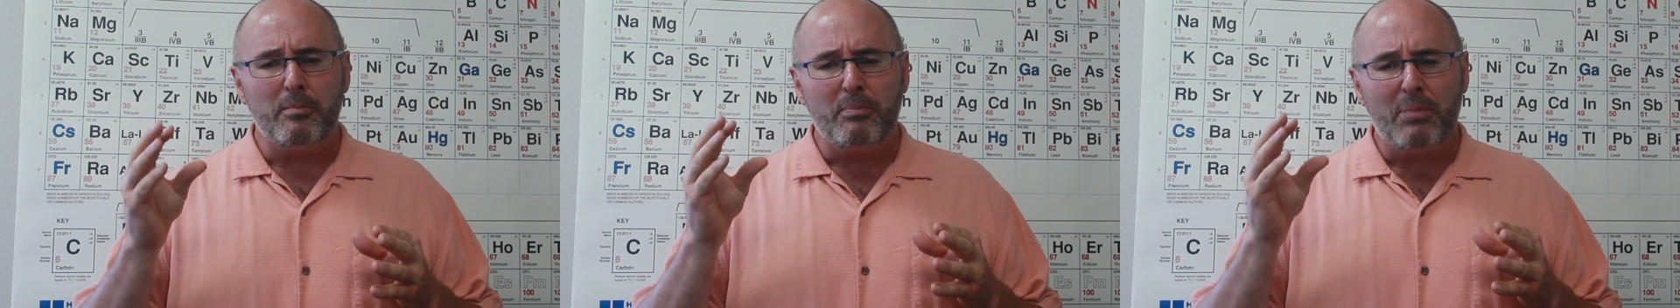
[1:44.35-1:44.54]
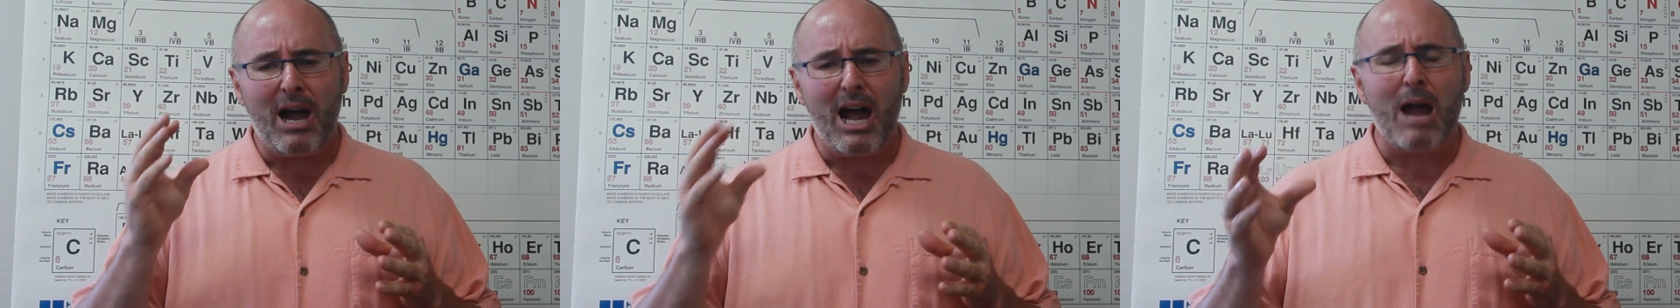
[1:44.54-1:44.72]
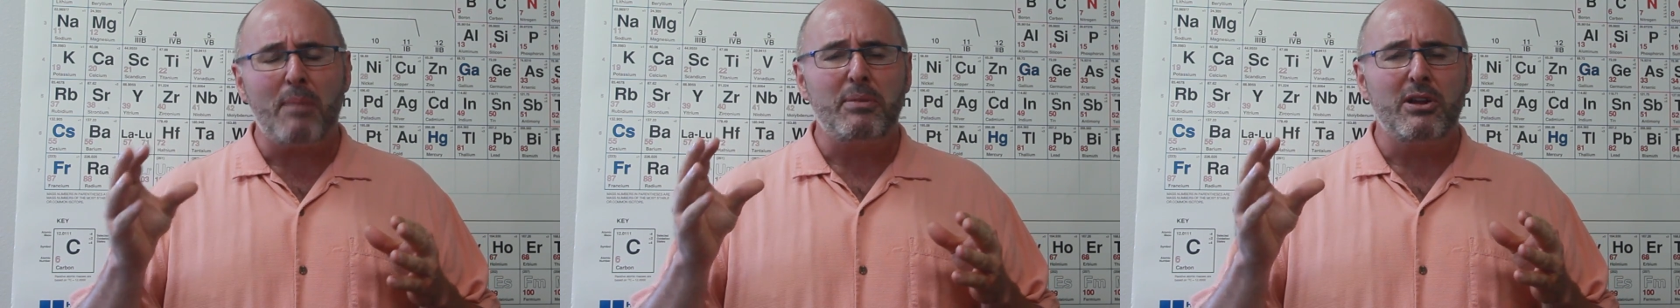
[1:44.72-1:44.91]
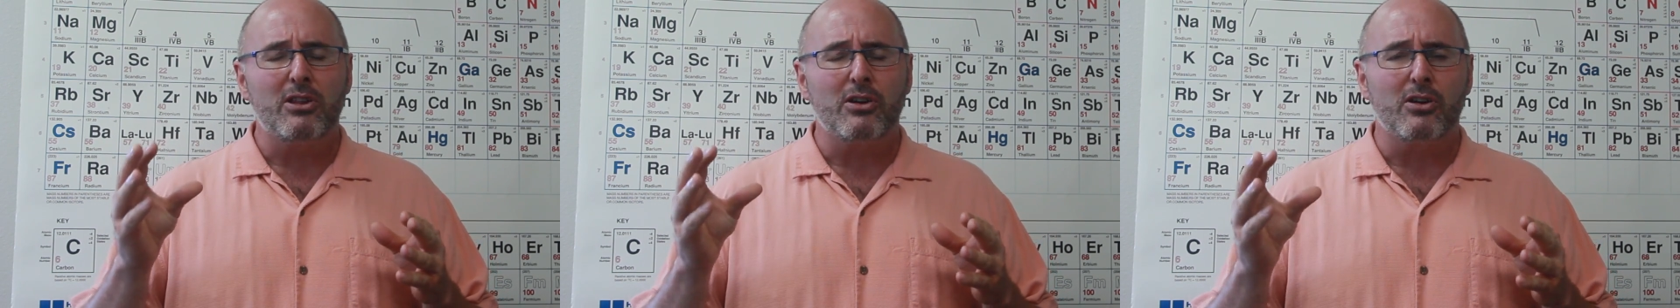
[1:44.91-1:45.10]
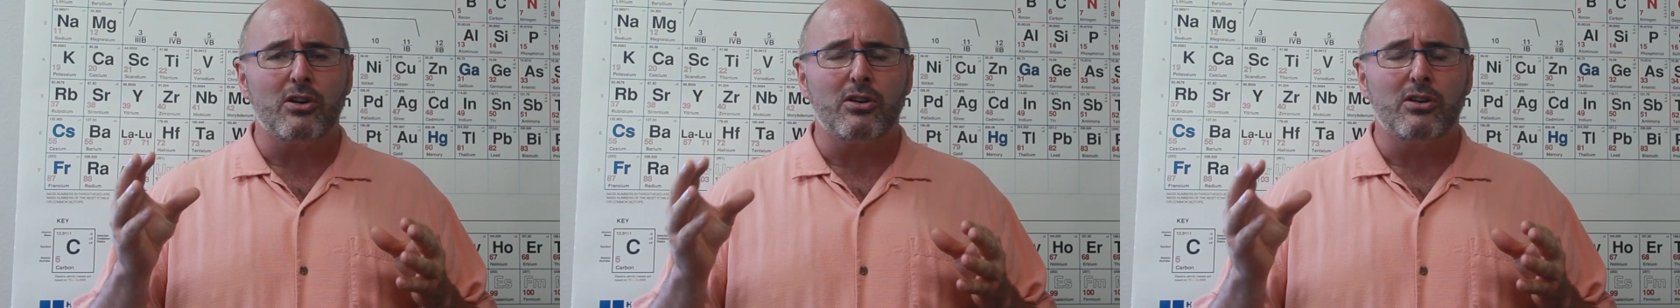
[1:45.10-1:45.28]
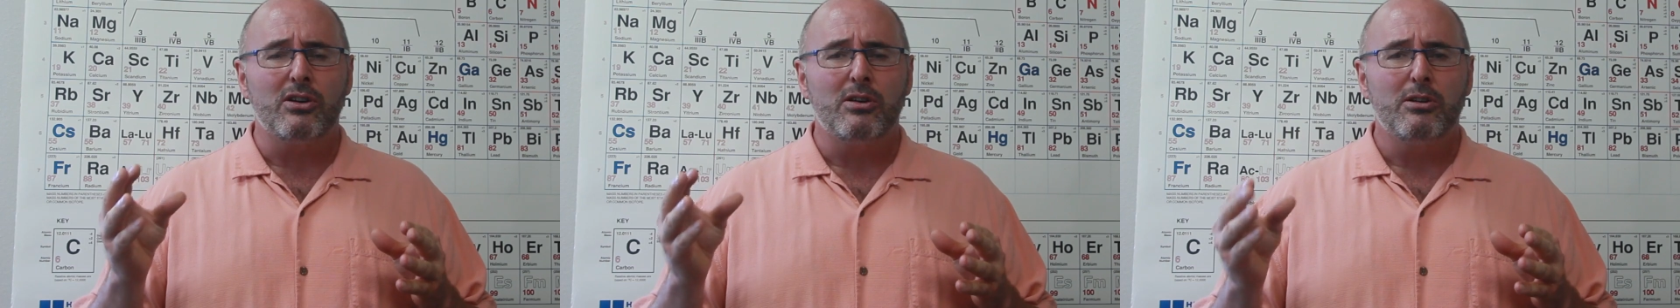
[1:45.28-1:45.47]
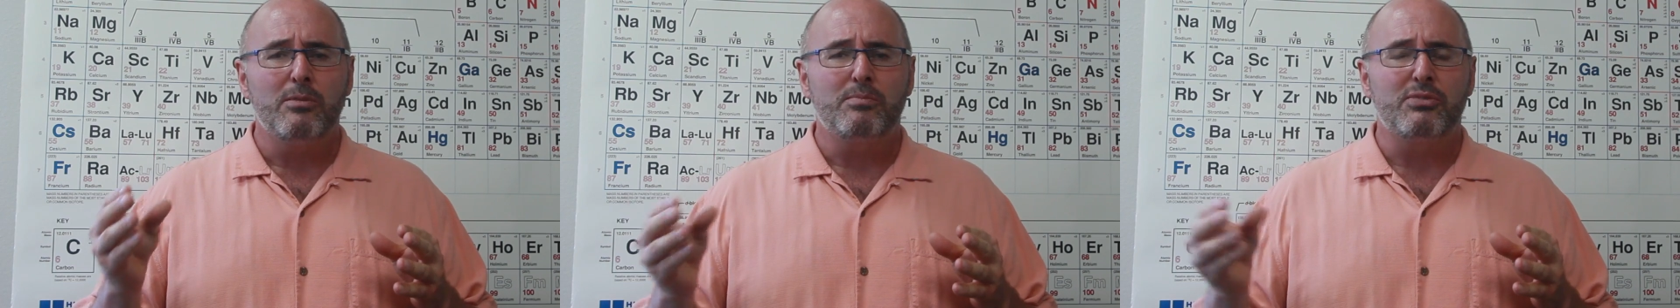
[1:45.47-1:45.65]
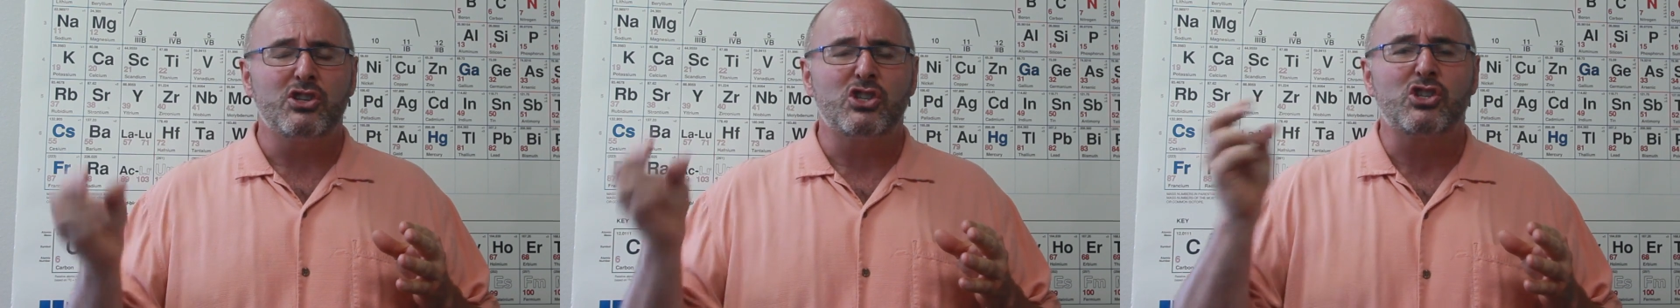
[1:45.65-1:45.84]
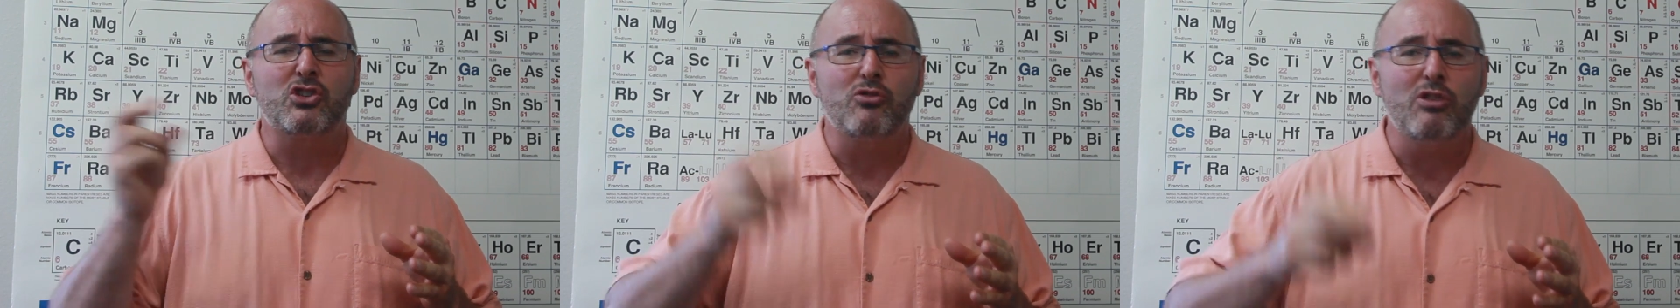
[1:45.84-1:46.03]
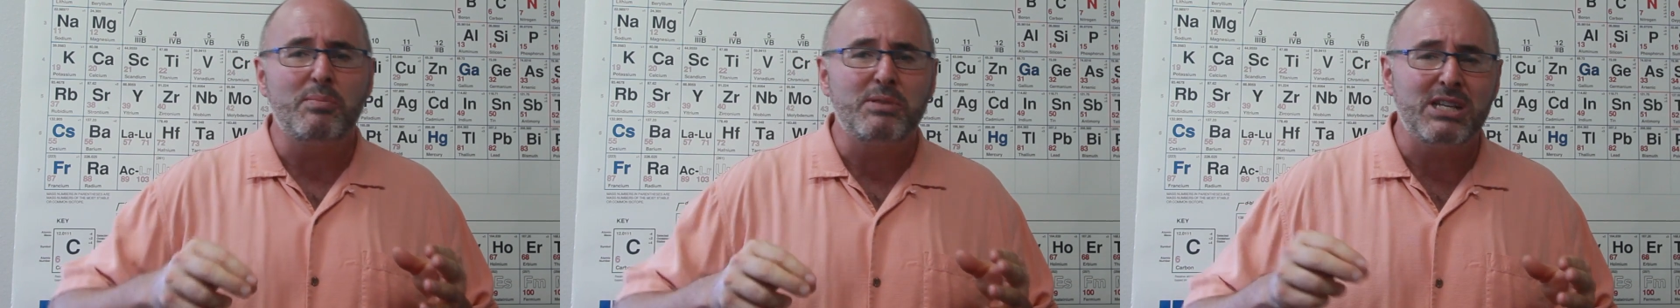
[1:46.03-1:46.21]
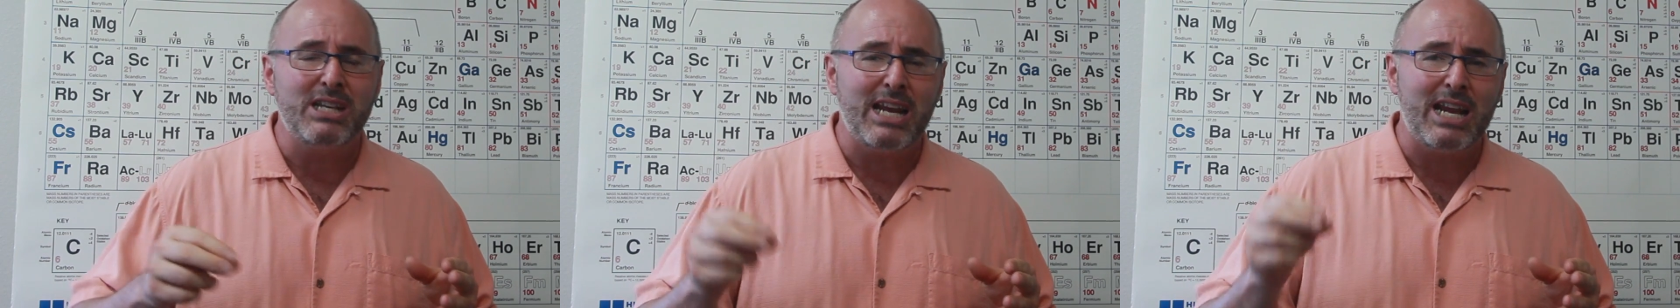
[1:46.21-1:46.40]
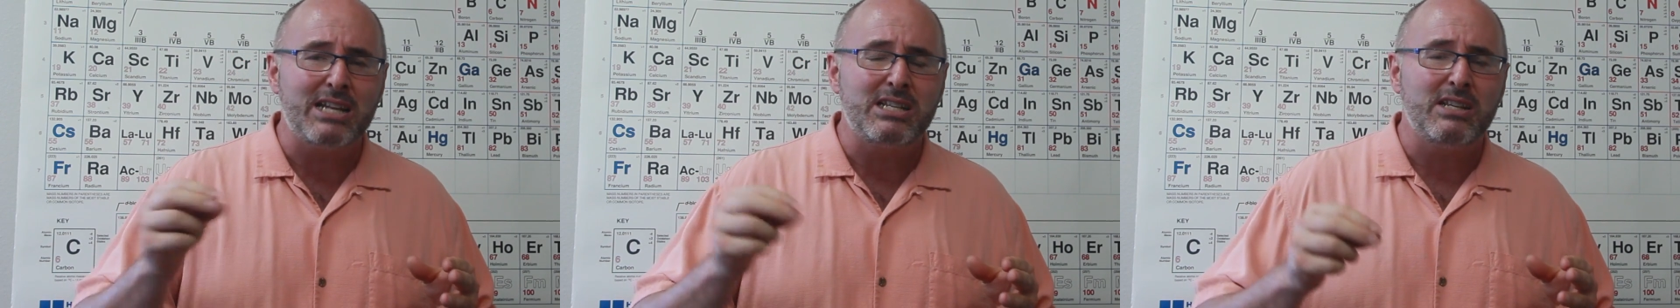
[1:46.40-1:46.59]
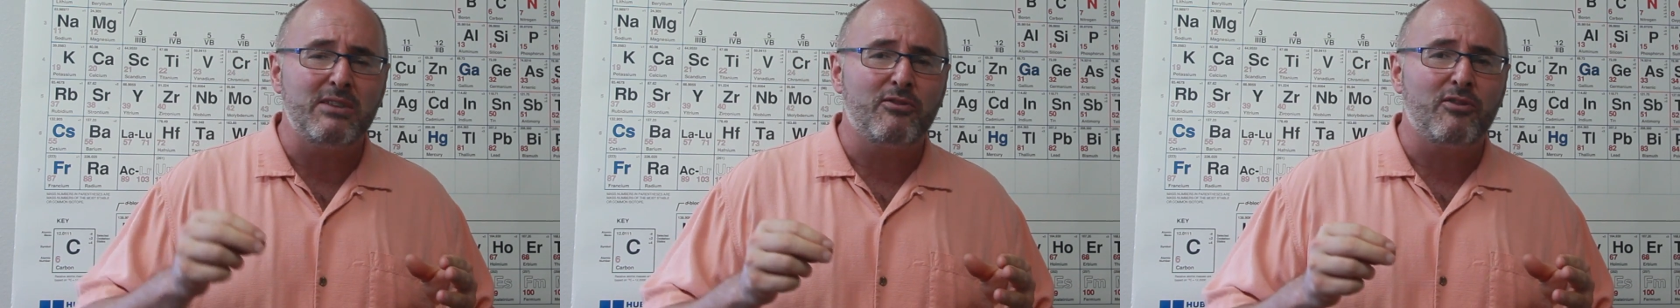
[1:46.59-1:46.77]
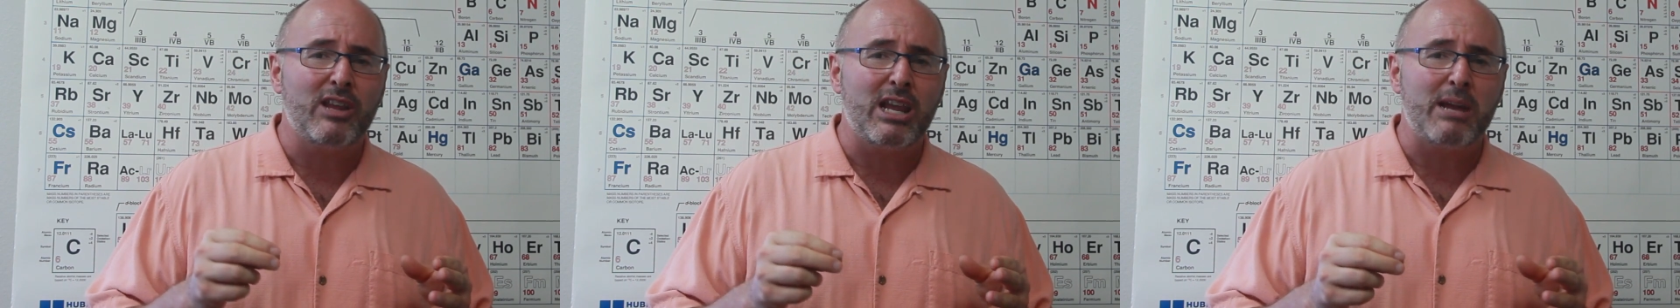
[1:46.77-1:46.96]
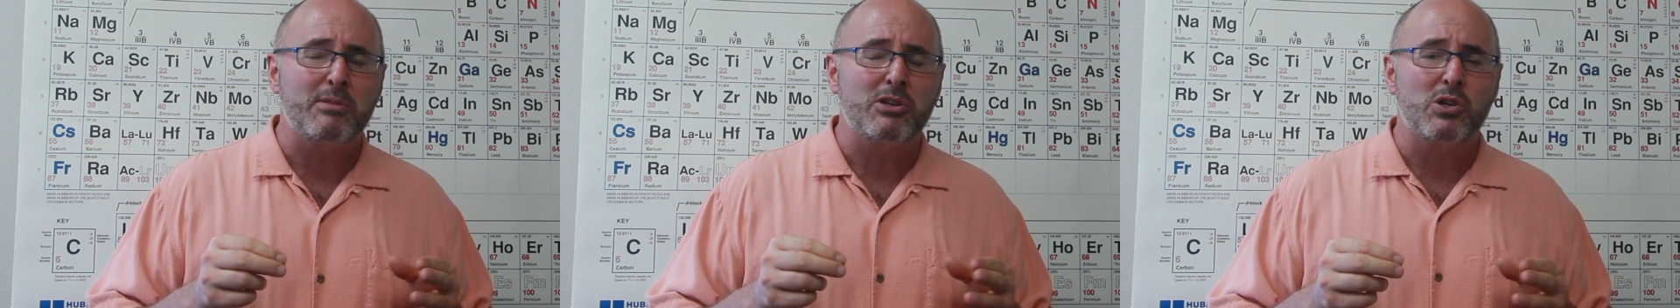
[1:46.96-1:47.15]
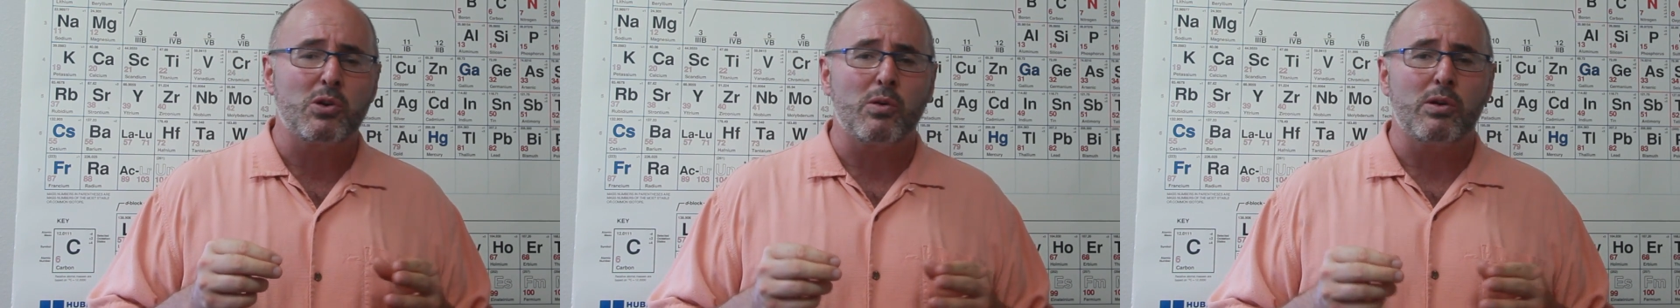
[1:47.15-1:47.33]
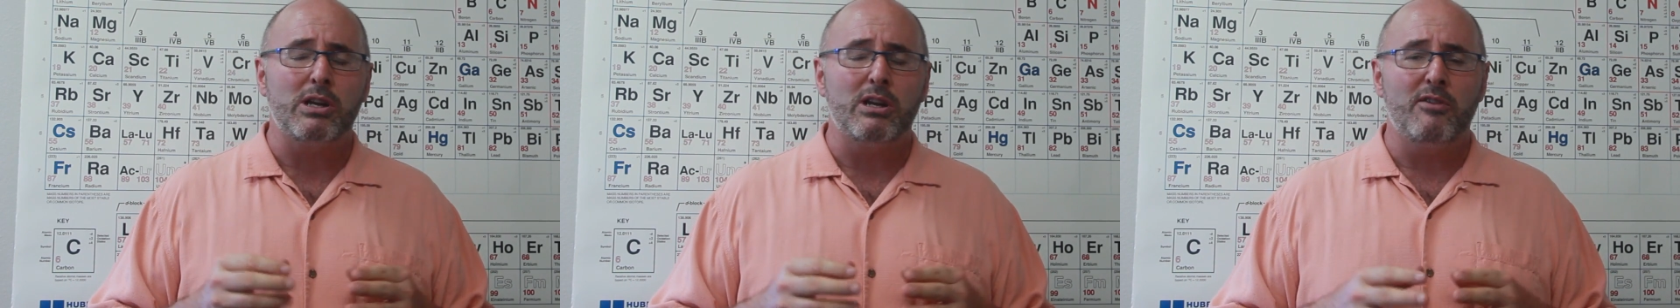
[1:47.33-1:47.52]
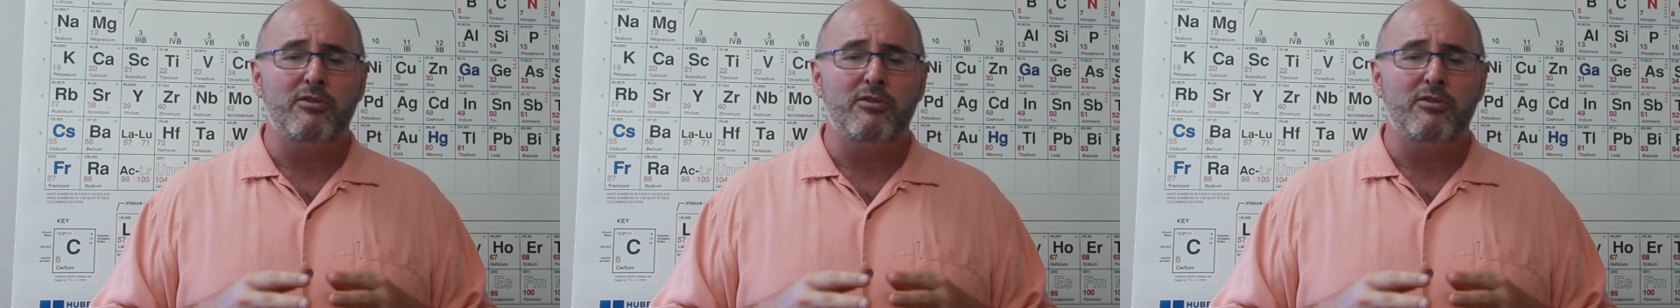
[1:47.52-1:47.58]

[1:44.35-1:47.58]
popular prescription anti-inflammatory